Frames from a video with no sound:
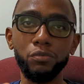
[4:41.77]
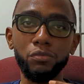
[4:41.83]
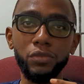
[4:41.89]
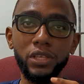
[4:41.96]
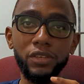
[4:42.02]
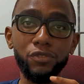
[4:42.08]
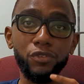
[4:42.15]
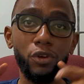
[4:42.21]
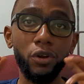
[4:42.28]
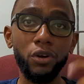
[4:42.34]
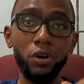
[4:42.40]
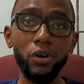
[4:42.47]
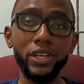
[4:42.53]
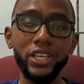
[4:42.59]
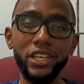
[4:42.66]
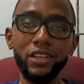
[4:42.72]
if you're
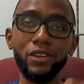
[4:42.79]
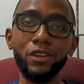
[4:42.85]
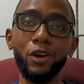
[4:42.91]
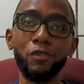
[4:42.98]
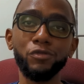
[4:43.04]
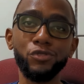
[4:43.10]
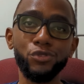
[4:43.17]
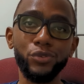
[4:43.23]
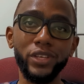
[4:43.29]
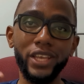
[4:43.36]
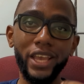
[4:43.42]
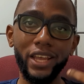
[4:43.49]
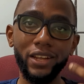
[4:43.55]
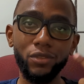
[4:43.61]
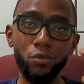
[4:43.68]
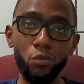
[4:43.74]
lucky enough to
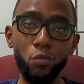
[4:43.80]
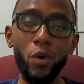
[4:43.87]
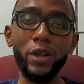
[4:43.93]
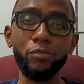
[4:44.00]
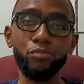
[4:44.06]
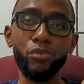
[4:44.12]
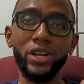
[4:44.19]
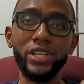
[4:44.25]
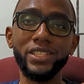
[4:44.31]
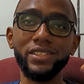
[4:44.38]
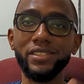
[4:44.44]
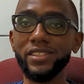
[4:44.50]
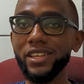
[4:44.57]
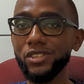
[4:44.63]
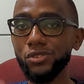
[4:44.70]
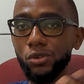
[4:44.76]
get 1
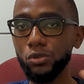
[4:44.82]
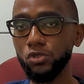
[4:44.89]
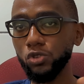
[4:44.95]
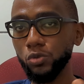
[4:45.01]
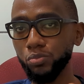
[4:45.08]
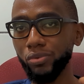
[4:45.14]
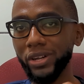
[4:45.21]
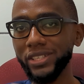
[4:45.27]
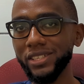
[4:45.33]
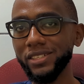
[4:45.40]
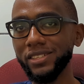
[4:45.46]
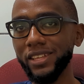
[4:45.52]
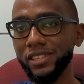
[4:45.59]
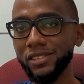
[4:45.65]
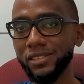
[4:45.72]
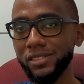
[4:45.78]
practice test or 2 practice
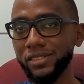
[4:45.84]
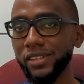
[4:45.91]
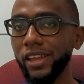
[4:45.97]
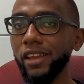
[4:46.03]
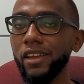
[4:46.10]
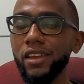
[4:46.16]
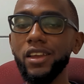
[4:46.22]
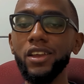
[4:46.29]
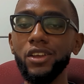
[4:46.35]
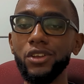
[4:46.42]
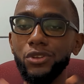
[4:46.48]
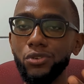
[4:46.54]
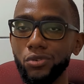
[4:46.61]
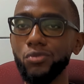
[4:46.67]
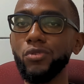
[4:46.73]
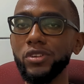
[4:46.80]
tests there,
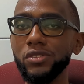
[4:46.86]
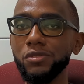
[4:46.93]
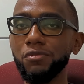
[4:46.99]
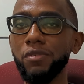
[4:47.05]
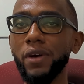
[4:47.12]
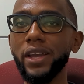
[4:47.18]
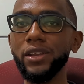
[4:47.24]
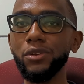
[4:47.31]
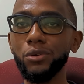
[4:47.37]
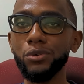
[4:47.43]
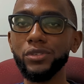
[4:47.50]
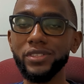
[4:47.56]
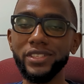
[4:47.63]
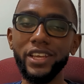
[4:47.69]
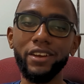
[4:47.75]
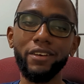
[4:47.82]
you're going to find
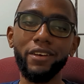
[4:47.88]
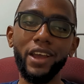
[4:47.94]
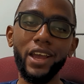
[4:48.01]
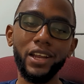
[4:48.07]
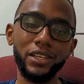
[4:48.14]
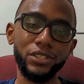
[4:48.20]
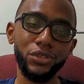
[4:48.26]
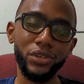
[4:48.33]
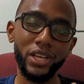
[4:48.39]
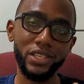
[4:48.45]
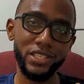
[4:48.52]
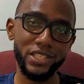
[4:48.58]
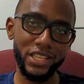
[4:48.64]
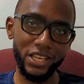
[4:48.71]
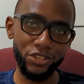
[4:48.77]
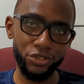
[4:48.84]
those there and you can
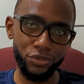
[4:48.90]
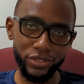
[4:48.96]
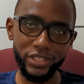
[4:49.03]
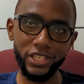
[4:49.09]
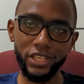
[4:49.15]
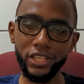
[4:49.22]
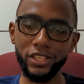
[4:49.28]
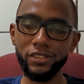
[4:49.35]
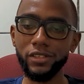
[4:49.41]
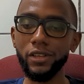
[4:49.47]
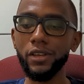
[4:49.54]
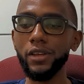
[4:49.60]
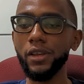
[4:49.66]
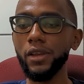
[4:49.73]
start using it.